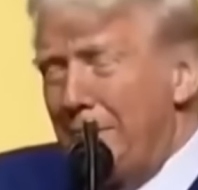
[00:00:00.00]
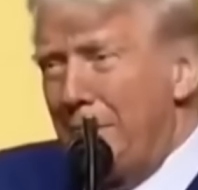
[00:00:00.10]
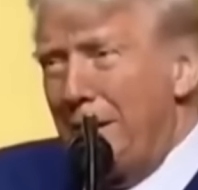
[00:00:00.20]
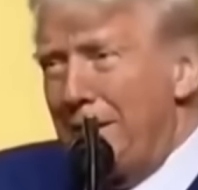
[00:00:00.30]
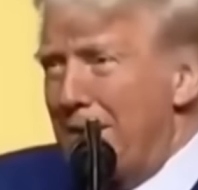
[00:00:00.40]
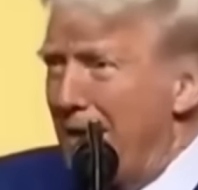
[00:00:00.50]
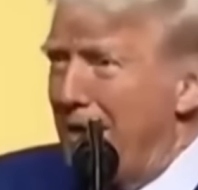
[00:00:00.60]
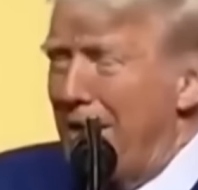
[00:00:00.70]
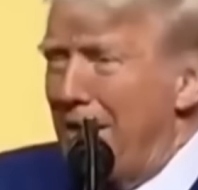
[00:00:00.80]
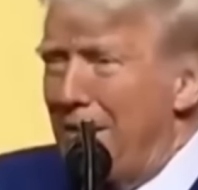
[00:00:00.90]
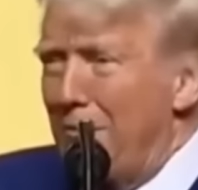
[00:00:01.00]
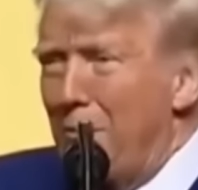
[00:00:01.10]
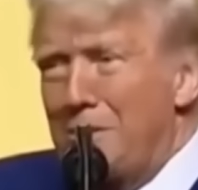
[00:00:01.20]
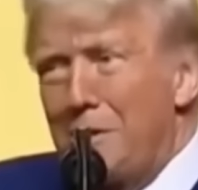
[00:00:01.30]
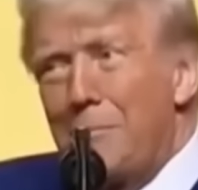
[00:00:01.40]
But he said that
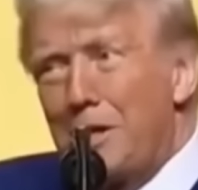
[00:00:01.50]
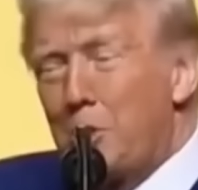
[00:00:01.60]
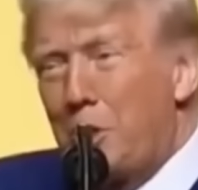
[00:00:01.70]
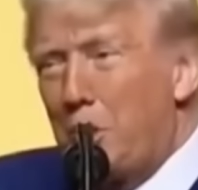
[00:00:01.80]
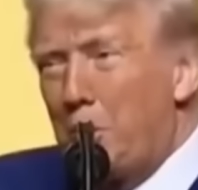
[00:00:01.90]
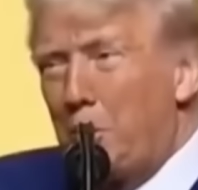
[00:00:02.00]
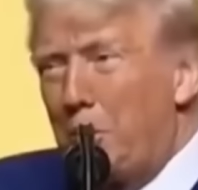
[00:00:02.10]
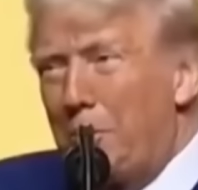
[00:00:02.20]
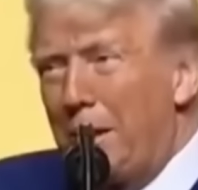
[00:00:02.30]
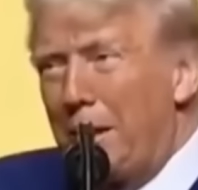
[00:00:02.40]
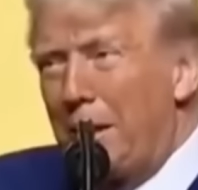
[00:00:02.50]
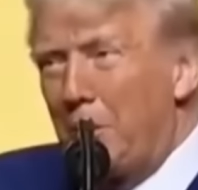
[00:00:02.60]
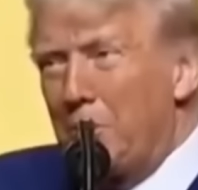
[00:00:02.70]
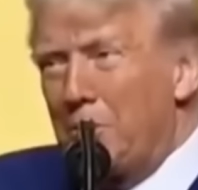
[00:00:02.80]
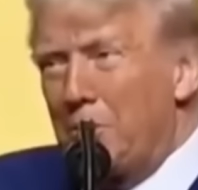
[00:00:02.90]
wasn't much we could do about it.
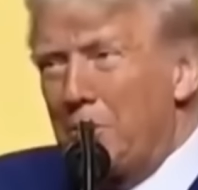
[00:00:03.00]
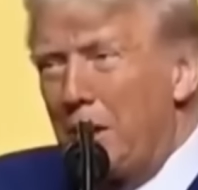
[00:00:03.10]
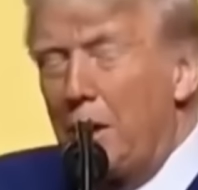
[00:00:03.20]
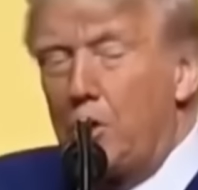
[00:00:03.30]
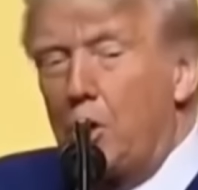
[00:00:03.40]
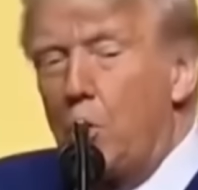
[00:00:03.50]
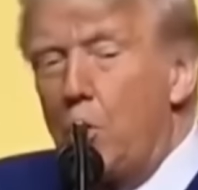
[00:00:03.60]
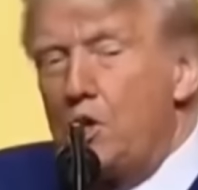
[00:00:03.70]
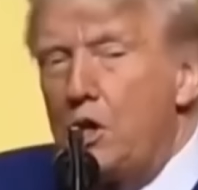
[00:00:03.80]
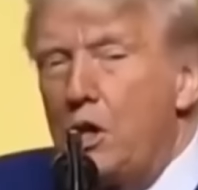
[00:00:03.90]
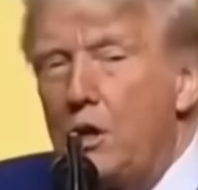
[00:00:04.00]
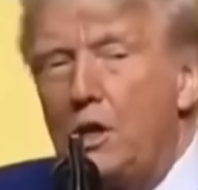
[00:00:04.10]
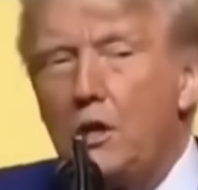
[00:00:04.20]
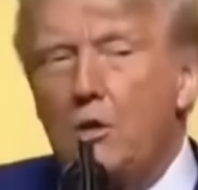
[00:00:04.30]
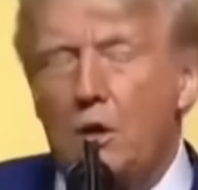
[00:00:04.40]
There was a lot. It took once, and
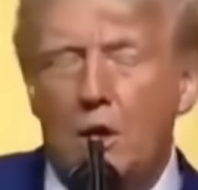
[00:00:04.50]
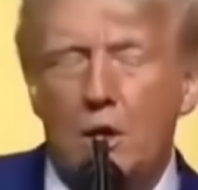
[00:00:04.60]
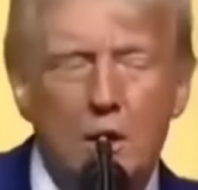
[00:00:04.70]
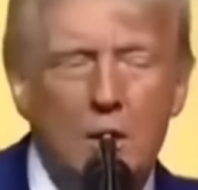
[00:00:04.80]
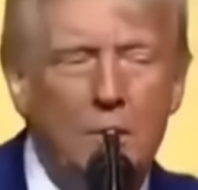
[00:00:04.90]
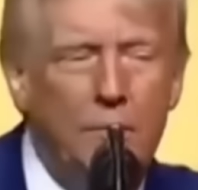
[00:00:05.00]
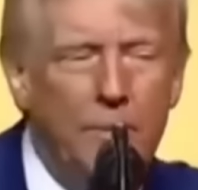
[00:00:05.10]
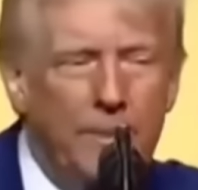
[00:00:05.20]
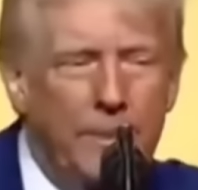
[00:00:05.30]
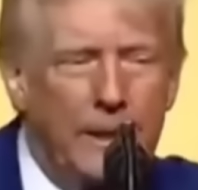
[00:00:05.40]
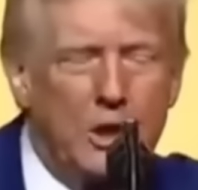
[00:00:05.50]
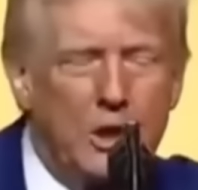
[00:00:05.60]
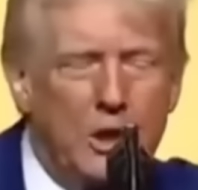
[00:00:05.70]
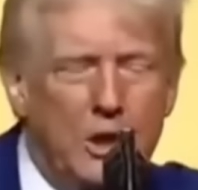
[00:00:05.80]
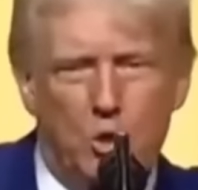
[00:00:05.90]
literally, they
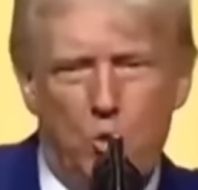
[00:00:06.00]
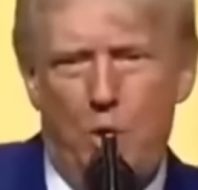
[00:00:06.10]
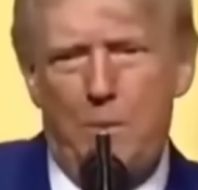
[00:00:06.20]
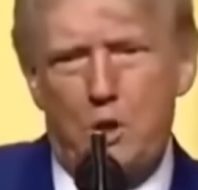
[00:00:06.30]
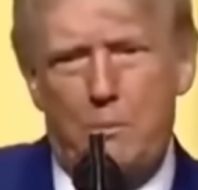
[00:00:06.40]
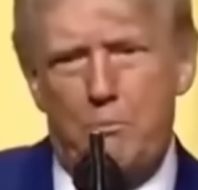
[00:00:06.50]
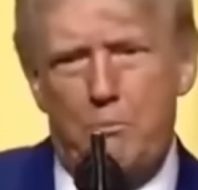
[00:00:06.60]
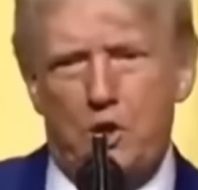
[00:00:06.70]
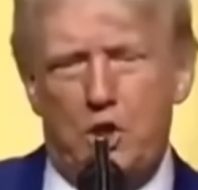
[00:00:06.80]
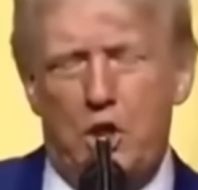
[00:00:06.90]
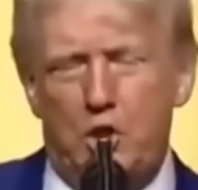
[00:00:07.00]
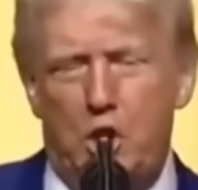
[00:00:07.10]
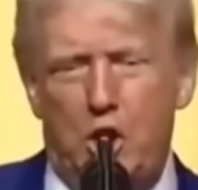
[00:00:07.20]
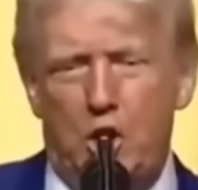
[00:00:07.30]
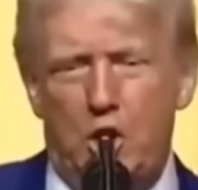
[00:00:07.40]
said, sir, what about the BRIC states?
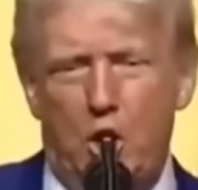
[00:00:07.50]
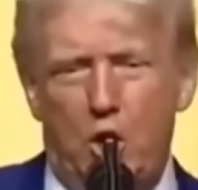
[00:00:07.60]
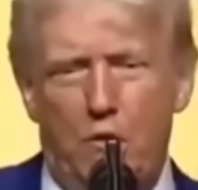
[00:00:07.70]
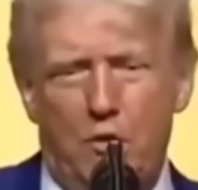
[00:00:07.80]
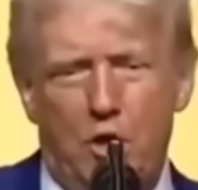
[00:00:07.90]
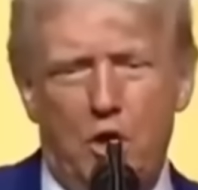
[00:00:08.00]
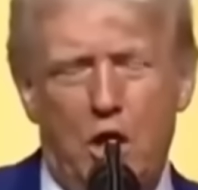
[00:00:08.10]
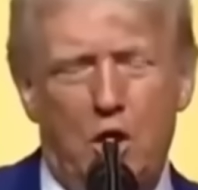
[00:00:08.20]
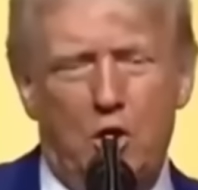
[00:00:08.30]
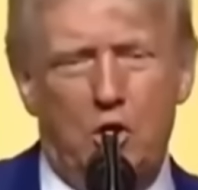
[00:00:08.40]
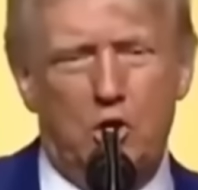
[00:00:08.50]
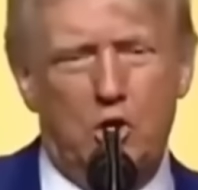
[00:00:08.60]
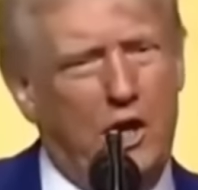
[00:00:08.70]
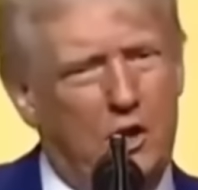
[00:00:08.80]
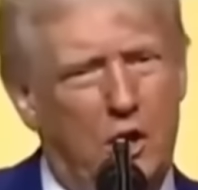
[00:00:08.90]
They're going to take over the dollar, the
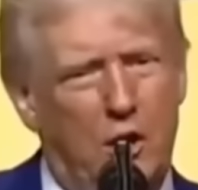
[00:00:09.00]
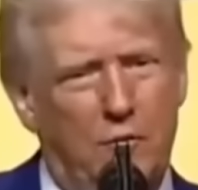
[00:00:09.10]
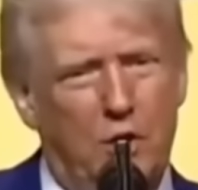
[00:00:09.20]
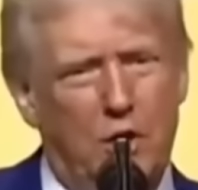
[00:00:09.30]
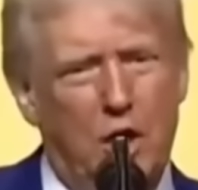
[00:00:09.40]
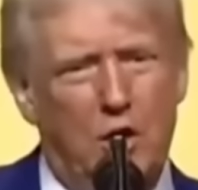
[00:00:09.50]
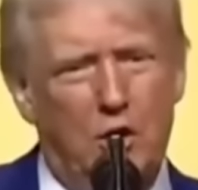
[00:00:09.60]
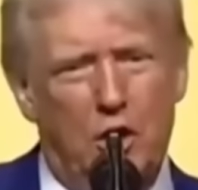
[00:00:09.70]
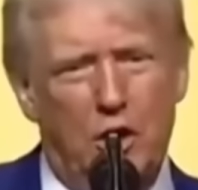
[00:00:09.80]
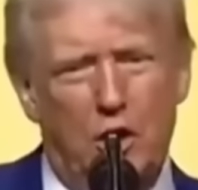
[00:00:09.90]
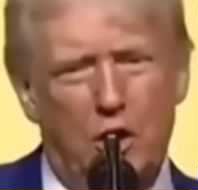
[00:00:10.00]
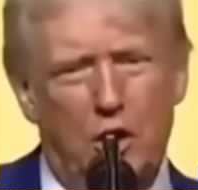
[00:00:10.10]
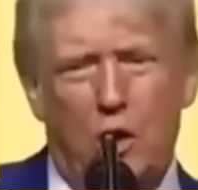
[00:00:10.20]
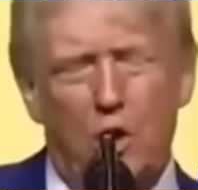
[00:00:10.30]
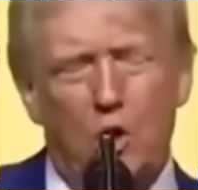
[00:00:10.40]
sanctity of the dollar. They're going to
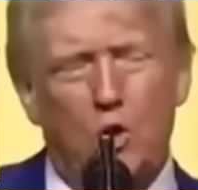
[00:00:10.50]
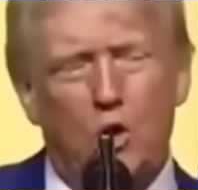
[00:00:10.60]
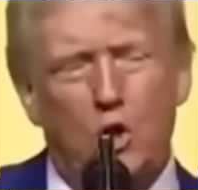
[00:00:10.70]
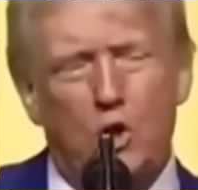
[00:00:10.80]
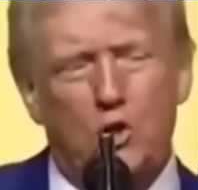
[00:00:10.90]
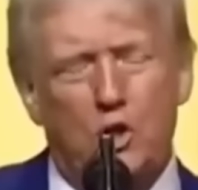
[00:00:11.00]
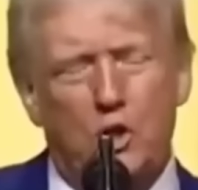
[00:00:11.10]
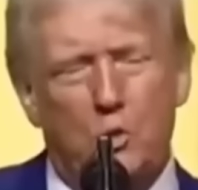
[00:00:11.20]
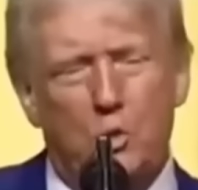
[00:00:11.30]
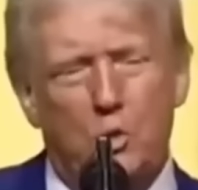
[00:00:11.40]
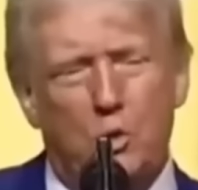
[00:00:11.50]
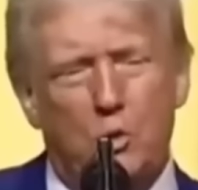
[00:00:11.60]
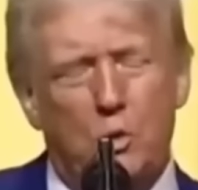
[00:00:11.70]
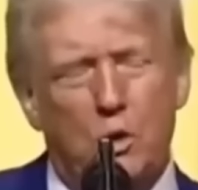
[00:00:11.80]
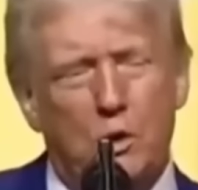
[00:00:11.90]
create a new currency to rule the
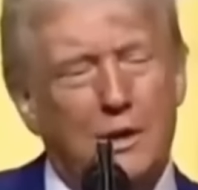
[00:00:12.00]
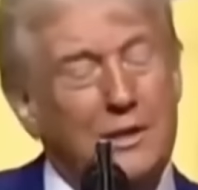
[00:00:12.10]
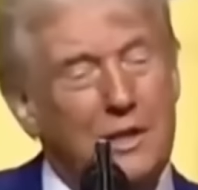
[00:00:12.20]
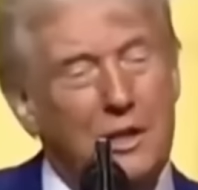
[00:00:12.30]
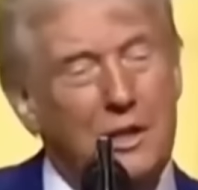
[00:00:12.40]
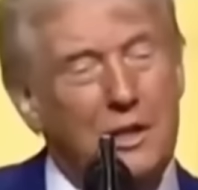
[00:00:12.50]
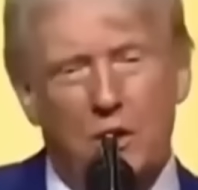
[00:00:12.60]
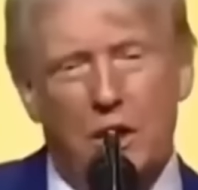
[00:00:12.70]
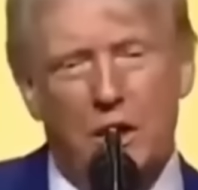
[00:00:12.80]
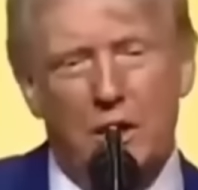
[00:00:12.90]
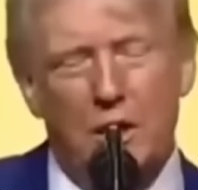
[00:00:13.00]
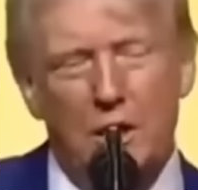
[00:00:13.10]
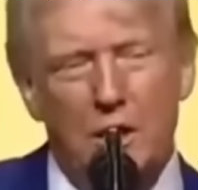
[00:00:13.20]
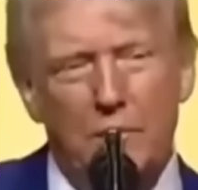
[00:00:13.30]
world. I said, no, they're not.